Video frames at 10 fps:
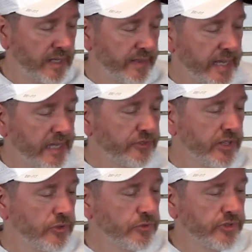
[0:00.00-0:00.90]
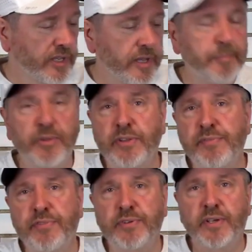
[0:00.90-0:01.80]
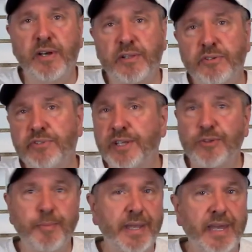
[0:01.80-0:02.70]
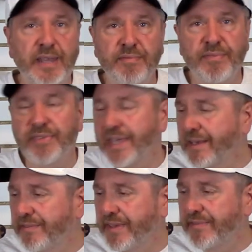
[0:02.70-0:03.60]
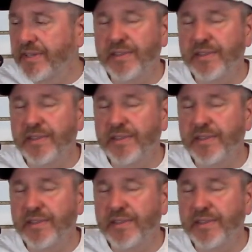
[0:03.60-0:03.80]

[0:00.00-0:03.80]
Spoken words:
The eyes, I used a couple different colors that you may not think of even.